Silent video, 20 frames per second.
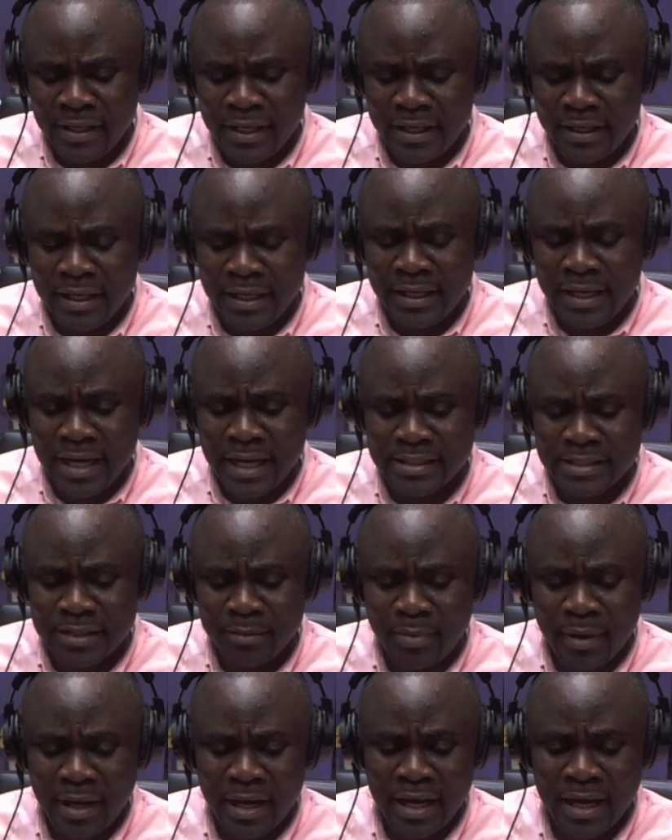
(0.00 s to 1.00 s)
Yeah, that's a
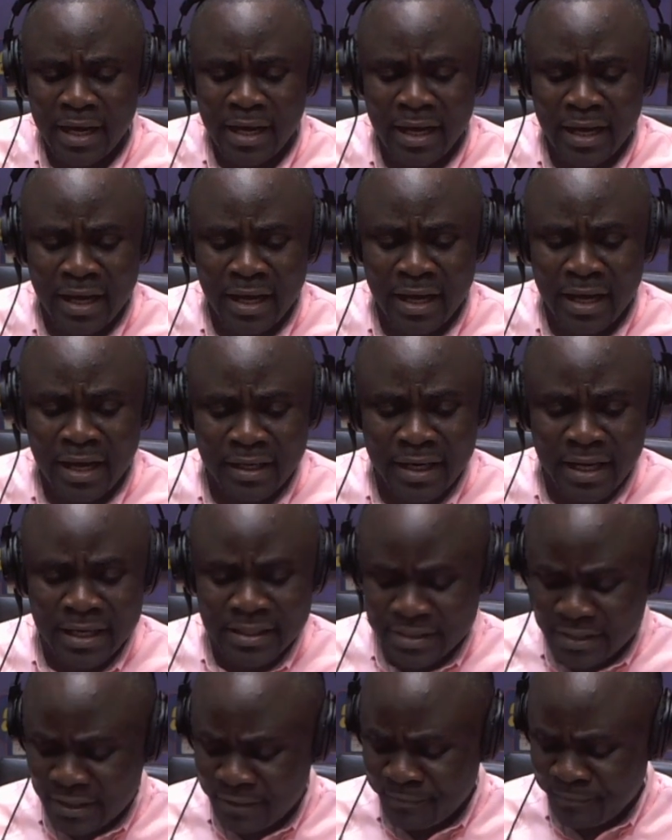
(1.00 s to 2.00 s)
pa.
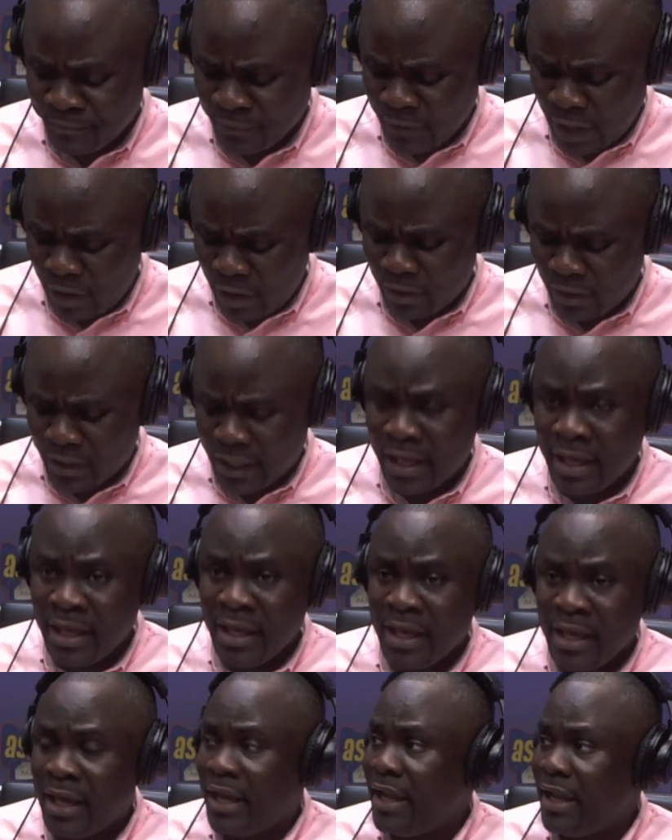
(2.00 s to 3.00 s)
Okay.
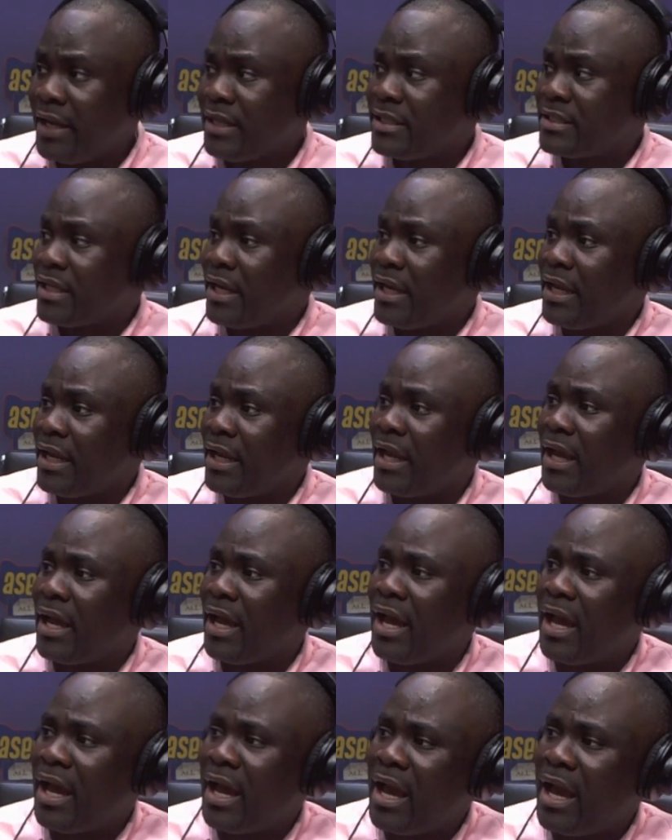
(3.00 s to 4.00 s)
Inti
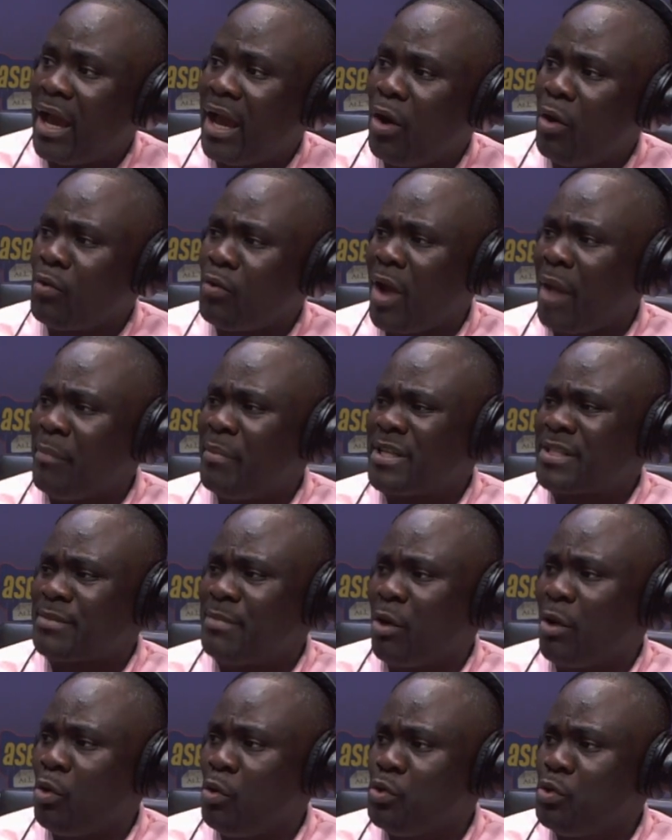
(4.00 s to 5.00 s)
Ora
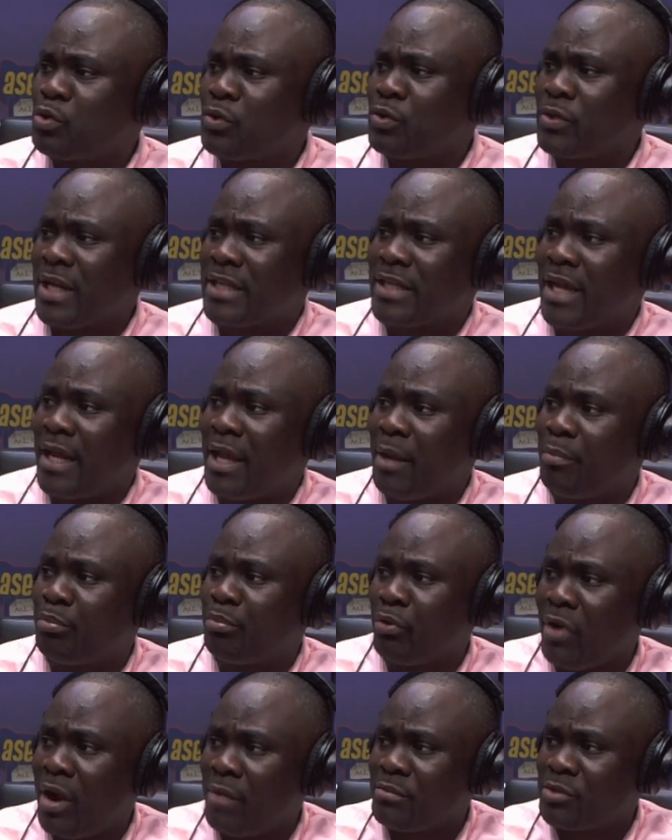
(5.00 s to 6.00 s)
Bismarck wusu tete
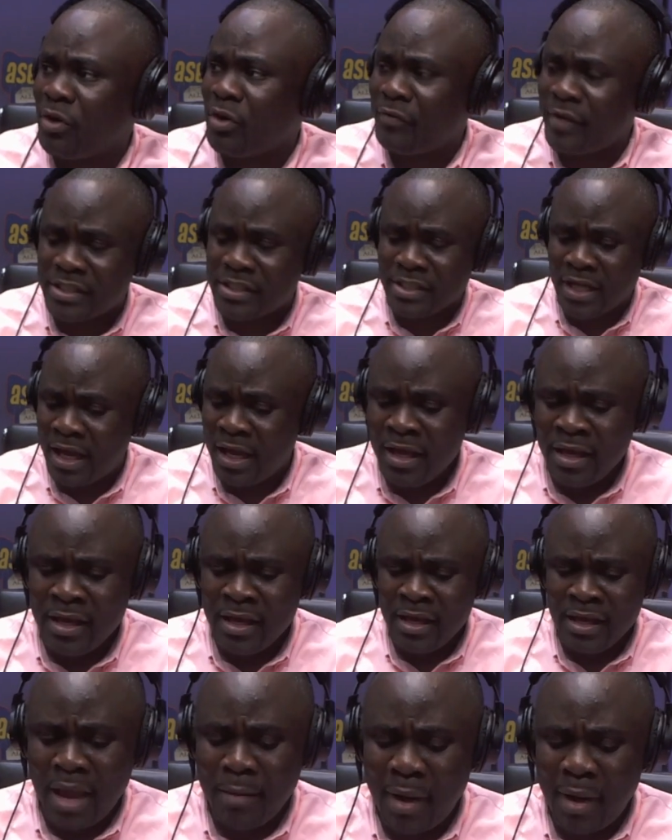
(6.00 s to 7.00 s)
programs officer
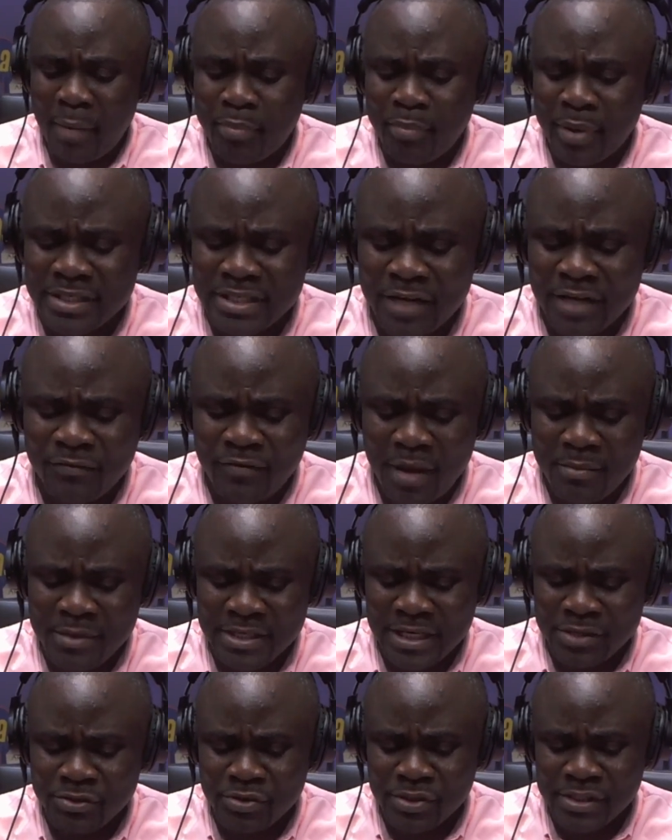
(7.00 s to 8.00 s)
Emma Peasant
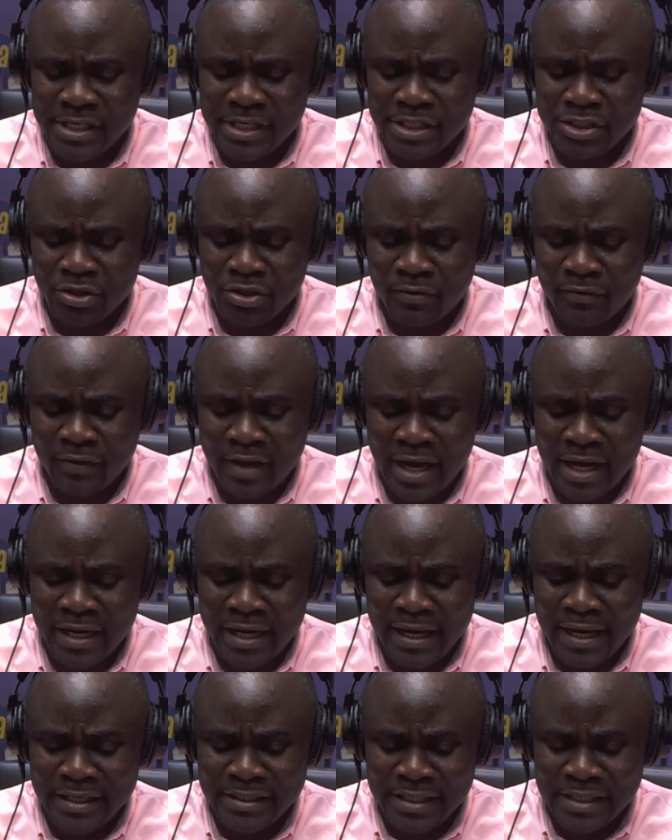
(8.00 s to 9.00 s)
Farmers Association of Ghana.
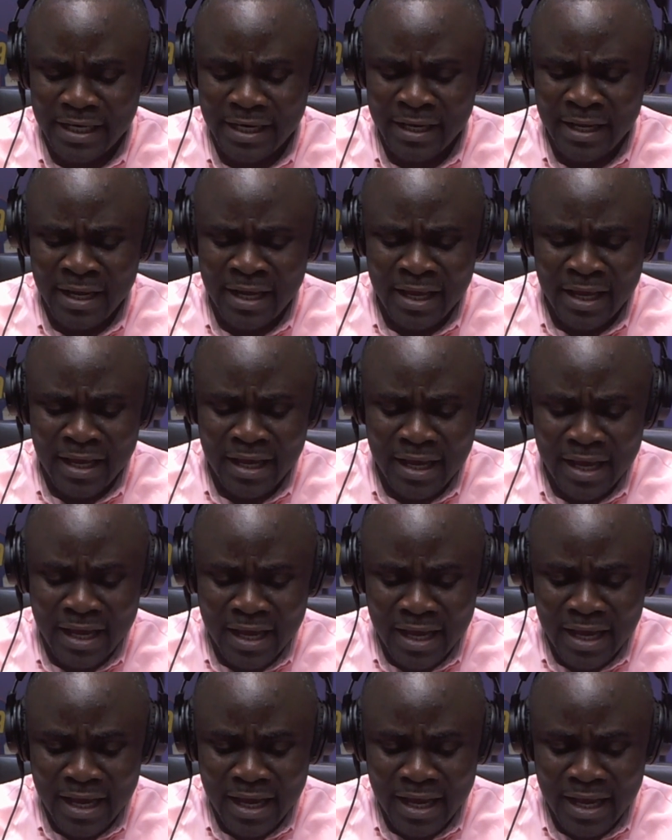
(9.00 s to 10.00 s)
Inti
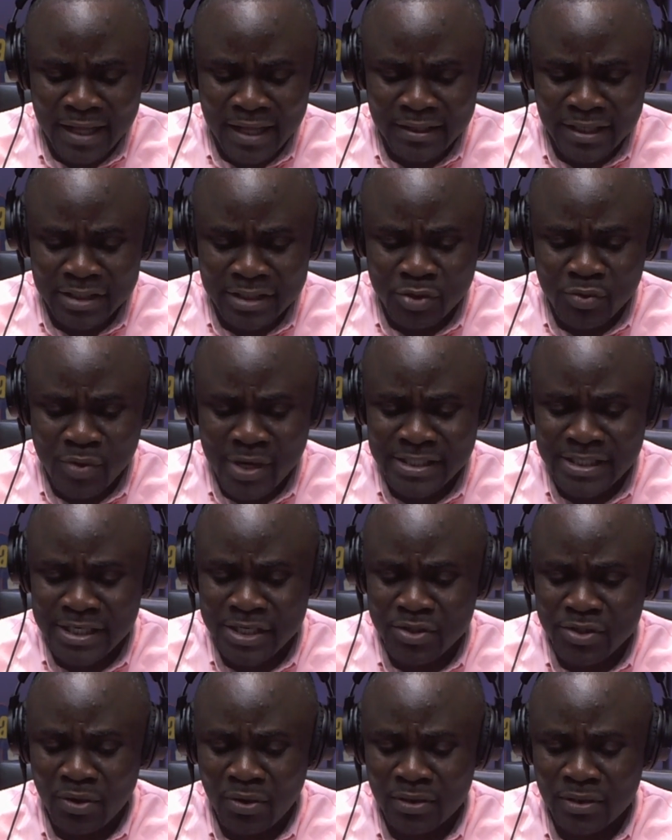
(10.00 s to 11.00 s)
the situation
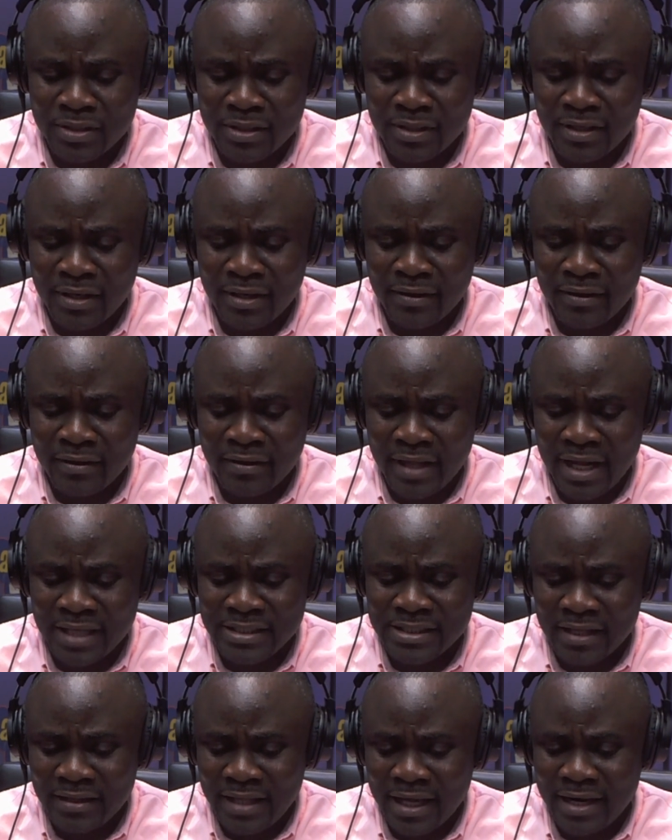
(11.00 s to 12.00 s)
is not
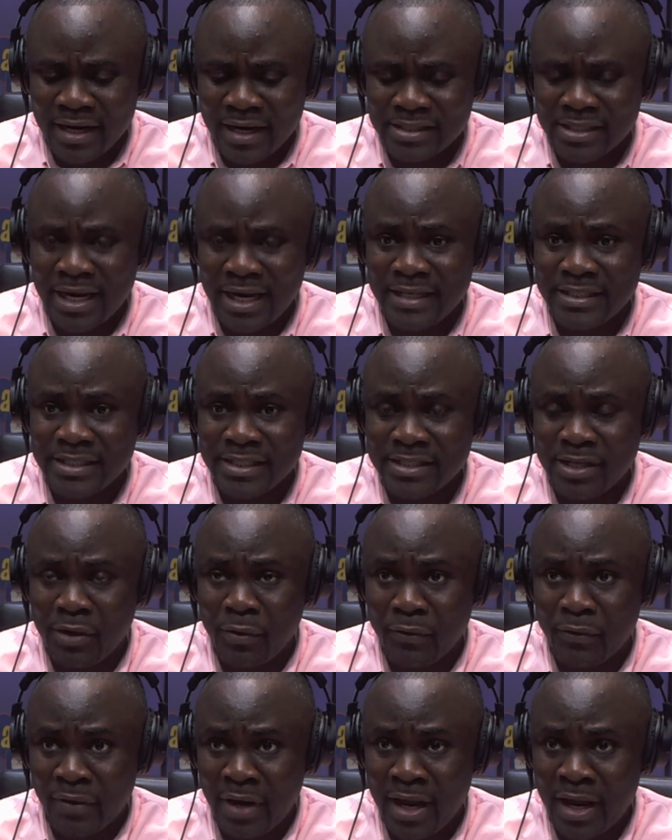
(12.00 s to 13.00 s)
that exciting.
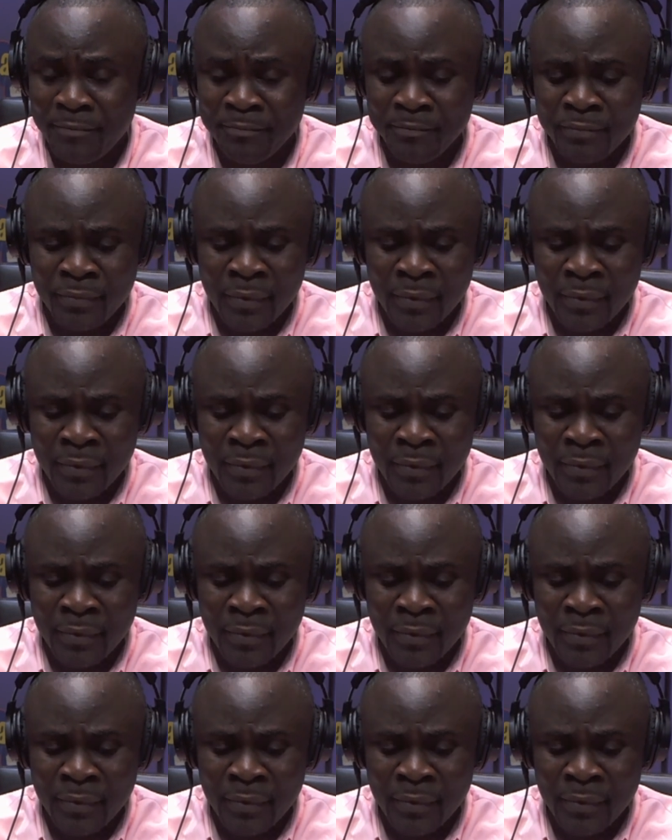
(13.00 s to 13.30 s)
So share